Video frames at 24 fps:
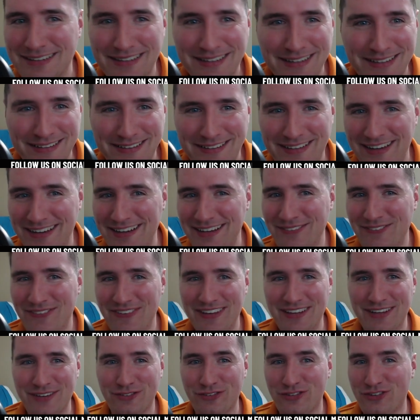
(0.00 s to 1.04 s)
Denny
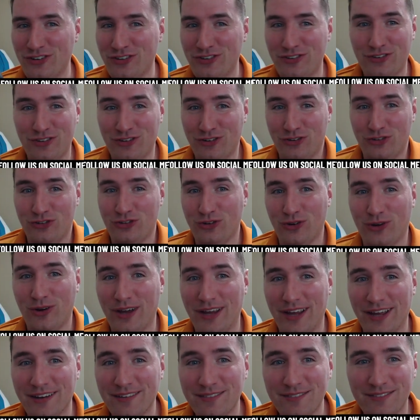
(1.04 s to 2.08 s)
fans, just enjoy
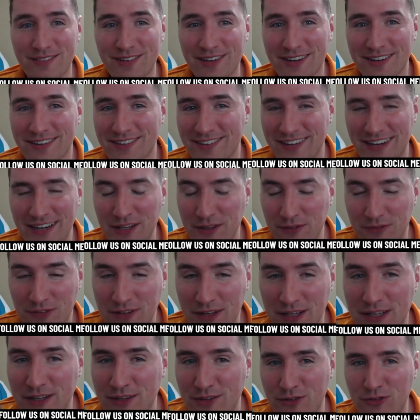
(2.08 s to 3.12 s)
it. Look, Denny
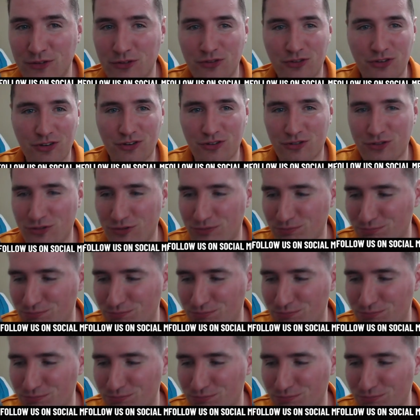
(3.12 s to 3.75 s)
fans, just